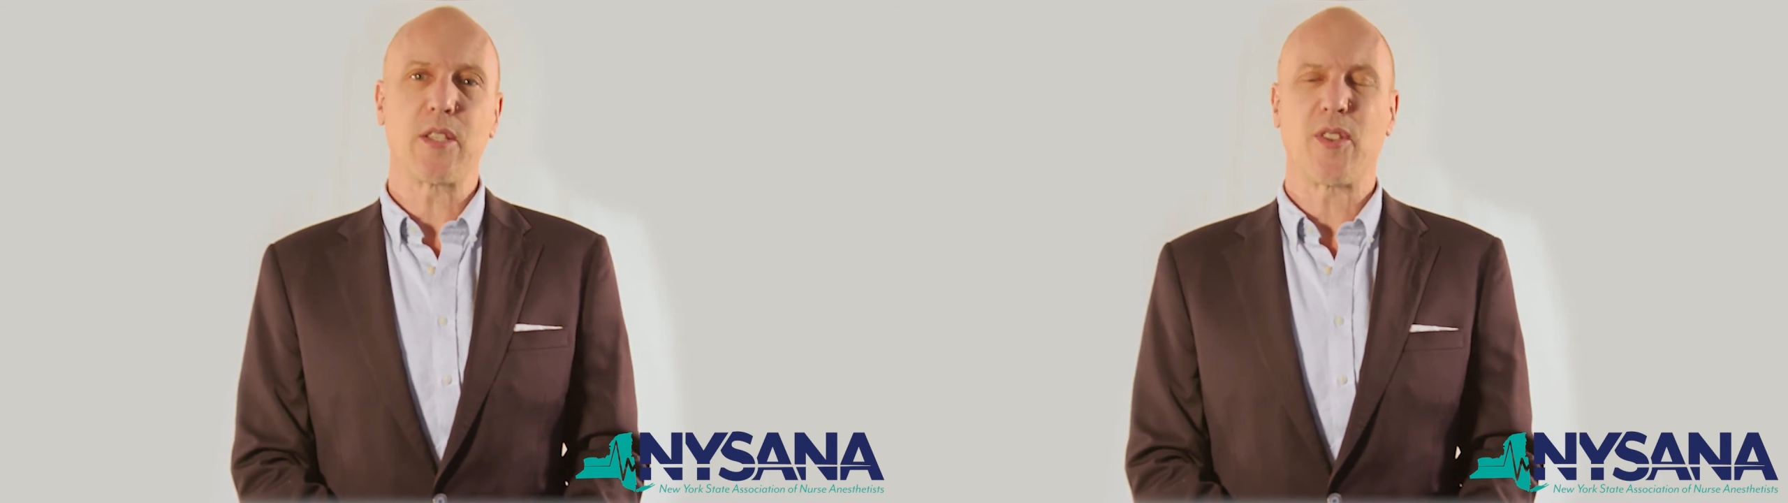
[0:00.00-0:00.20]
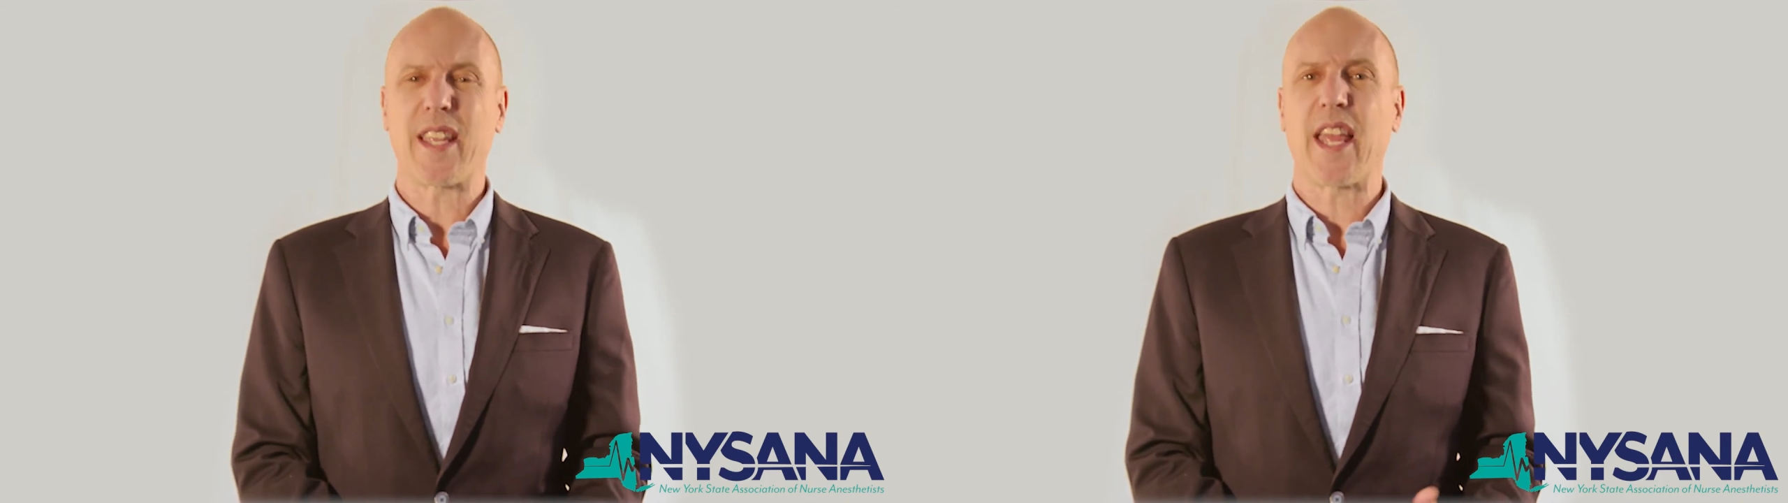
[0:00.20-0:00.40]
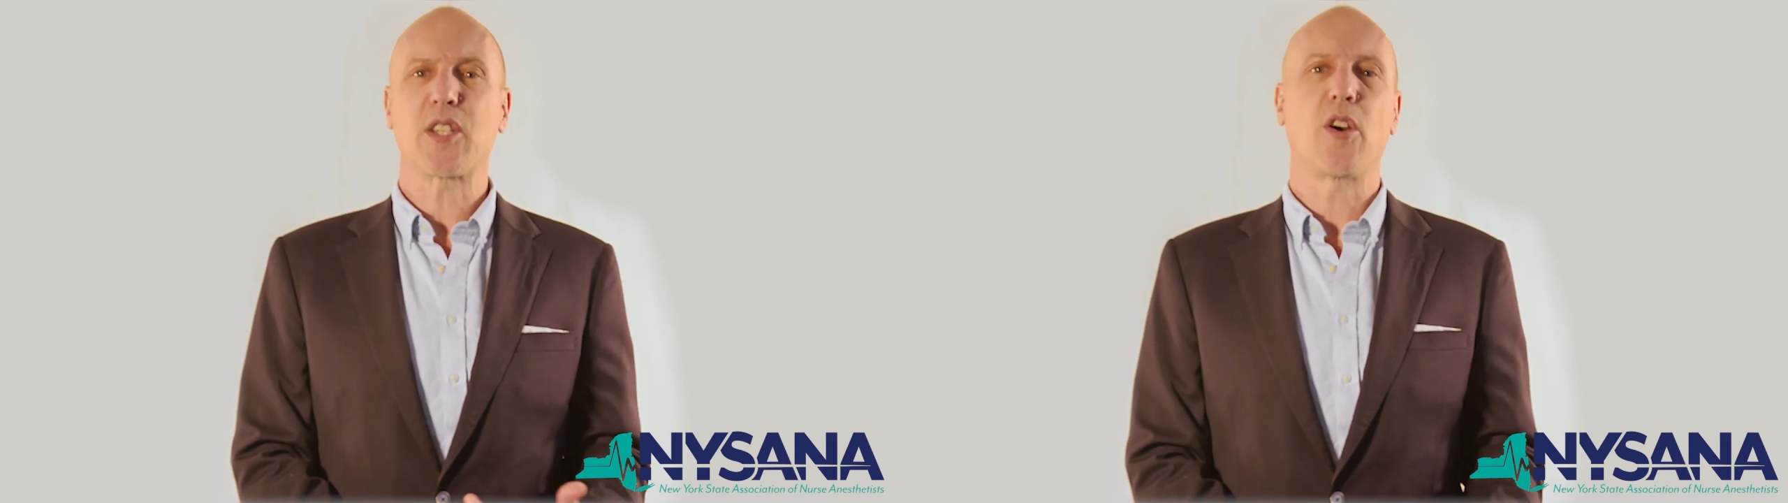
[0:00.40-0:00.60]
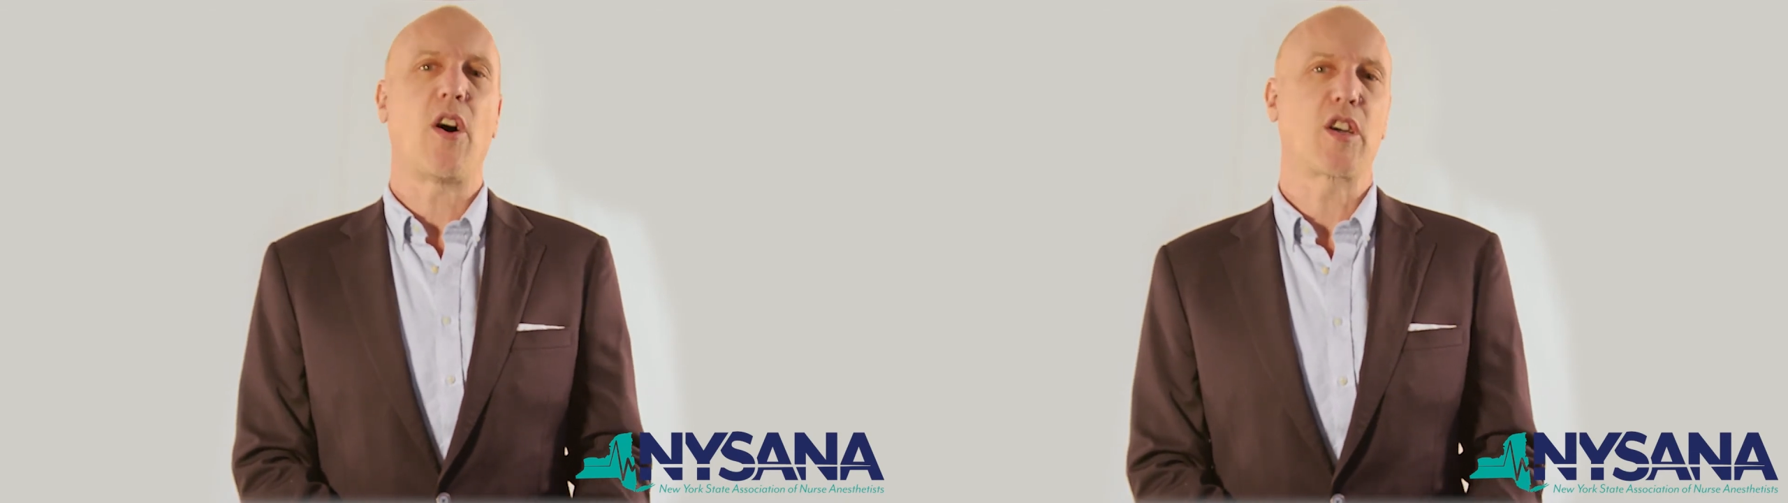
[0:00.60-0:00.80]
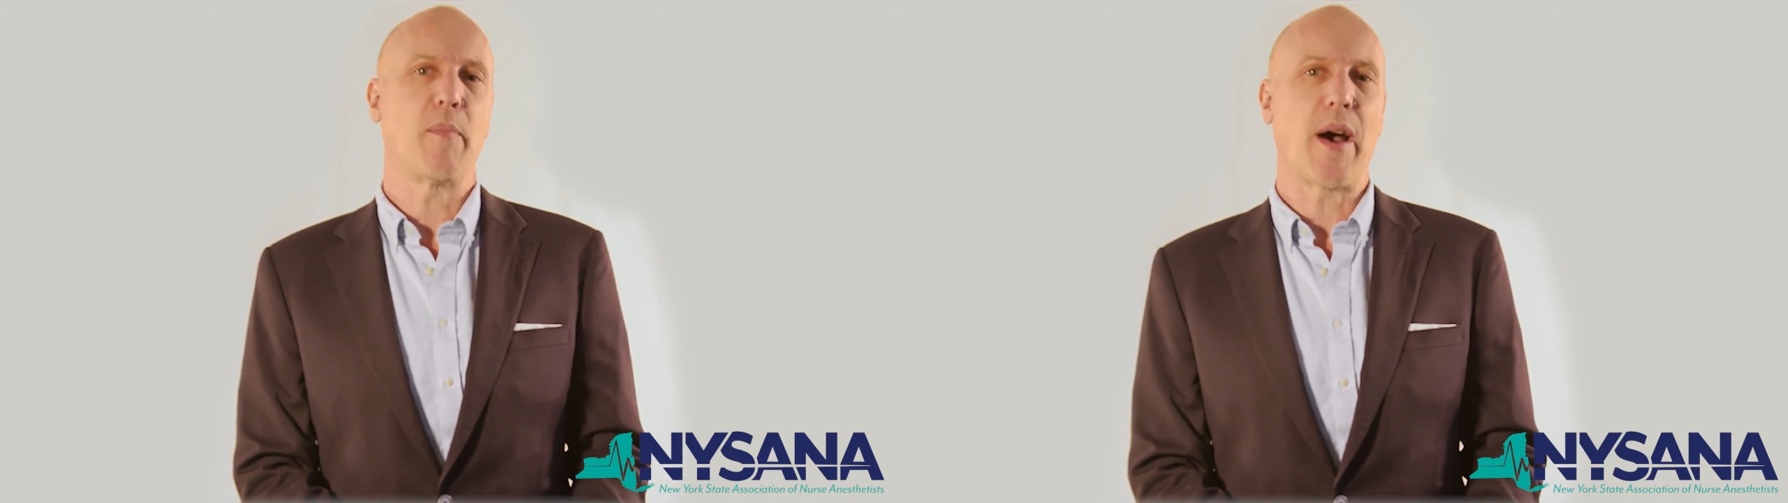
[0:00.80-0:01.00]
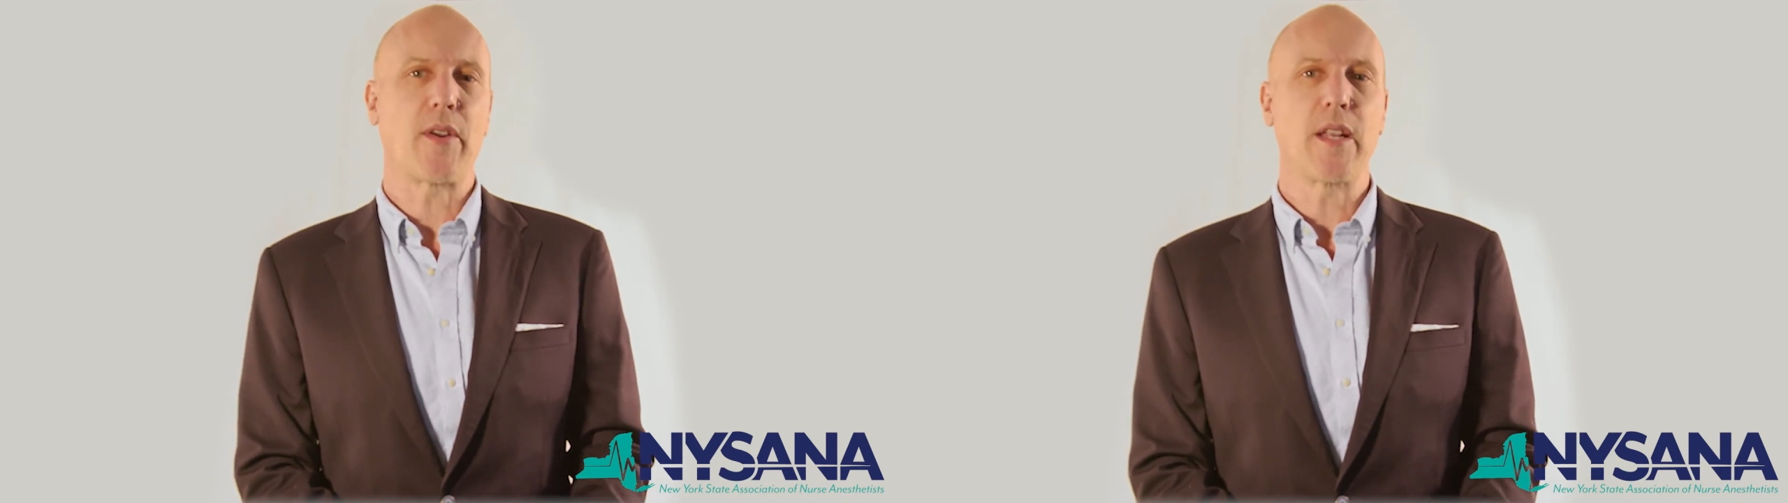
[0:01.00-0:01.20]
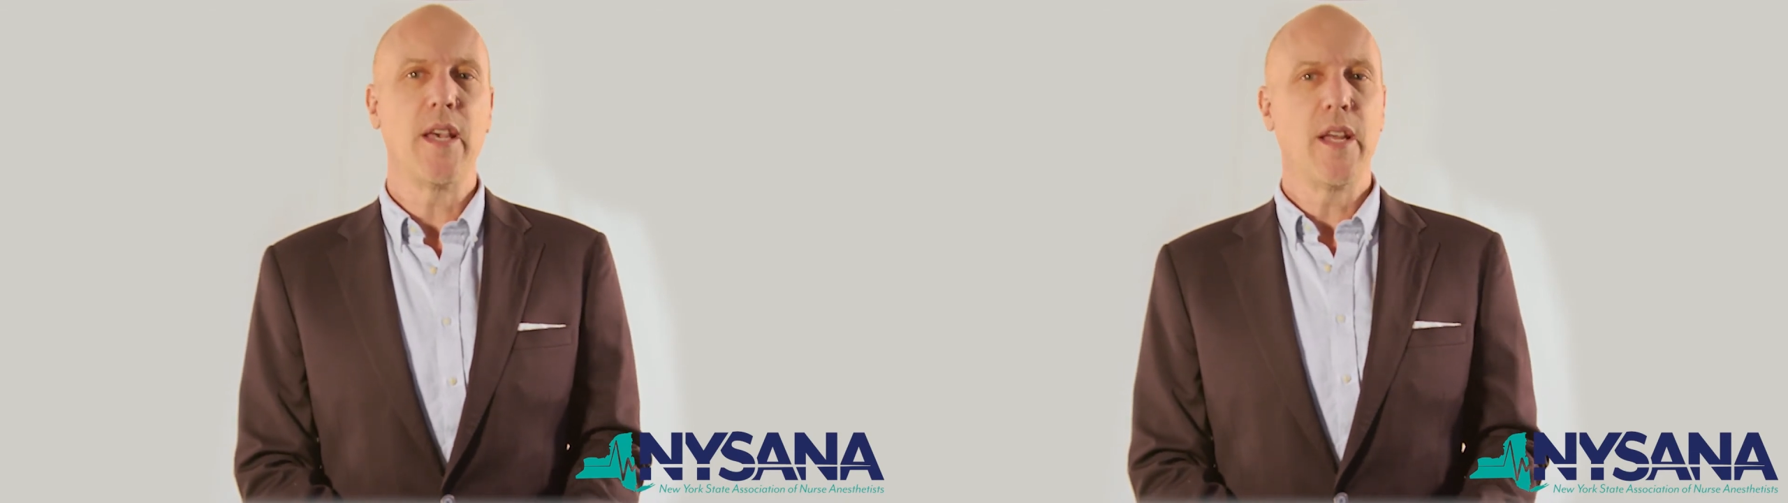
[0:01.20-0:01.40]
so they can't talk about it.